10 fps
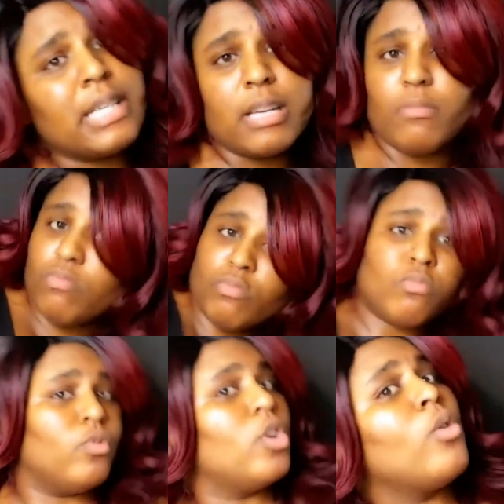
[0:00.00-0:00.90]
it.
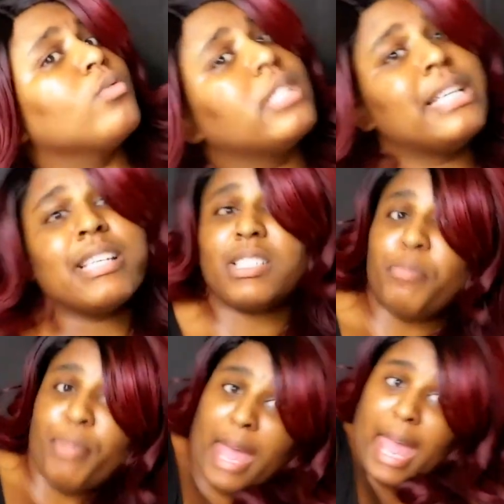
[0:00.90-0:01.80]
You're going to see this
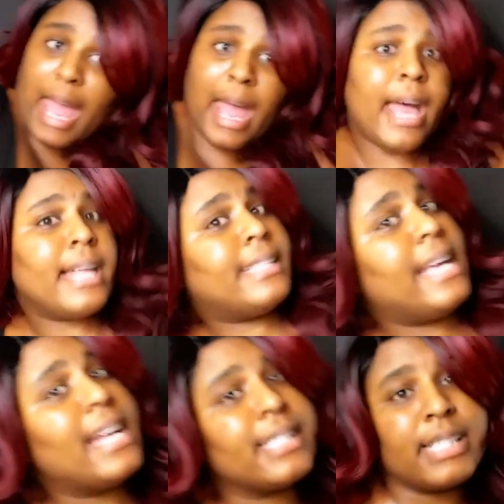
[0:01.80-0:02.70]
bad
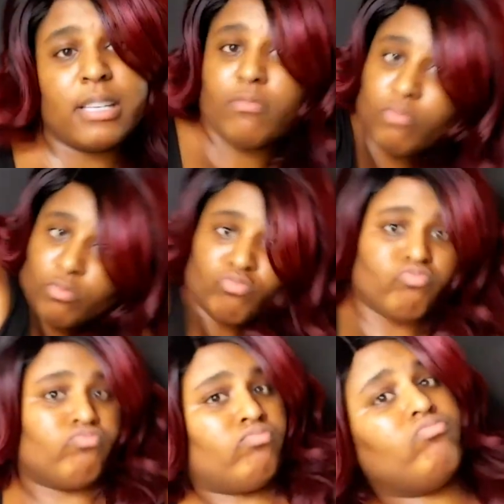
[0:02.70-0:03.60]
dancing.
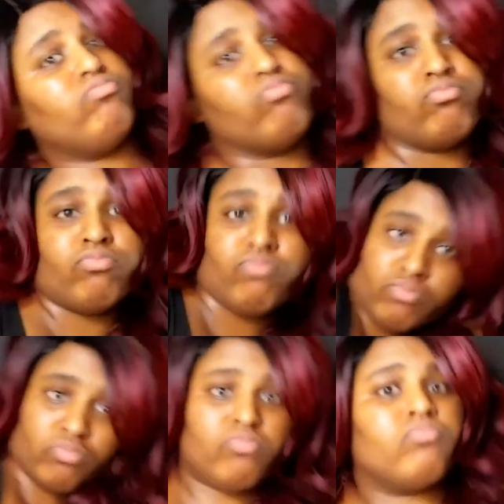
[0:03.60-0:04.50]
Have
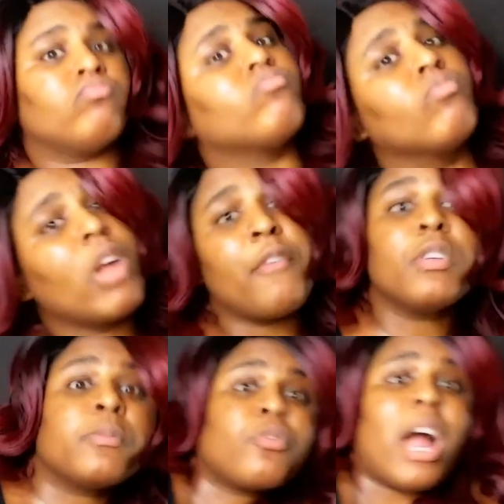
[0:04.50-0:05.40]

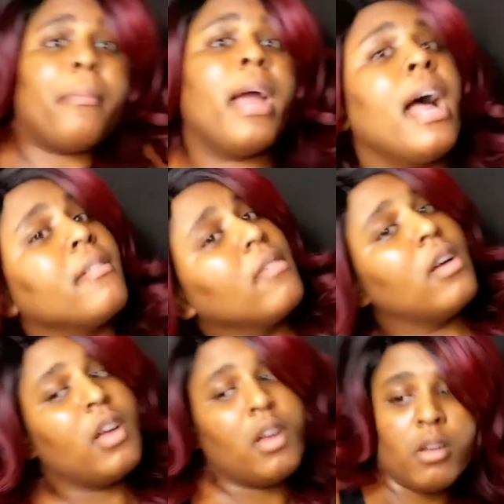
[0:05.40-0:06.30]
you subscribed yet?
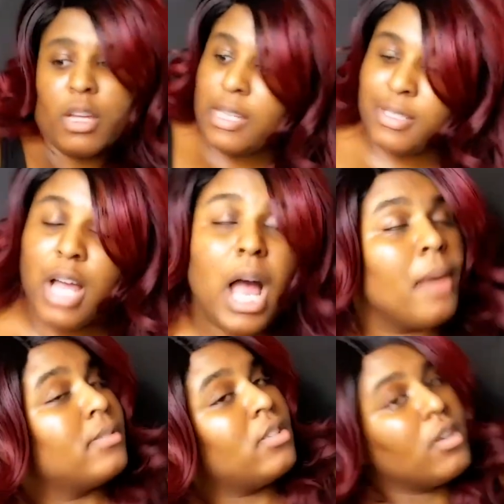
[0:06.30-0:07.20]
Guess not.
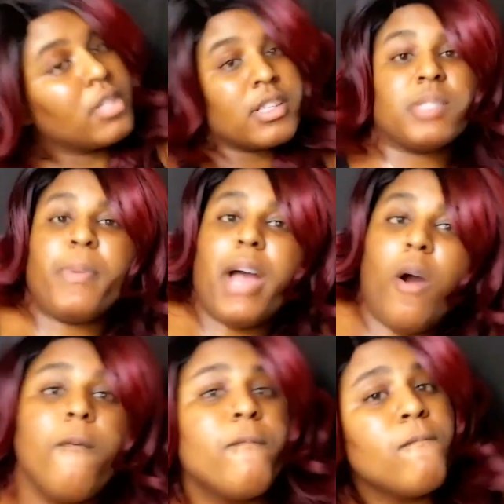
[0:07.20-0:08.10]
I'm still under the spell.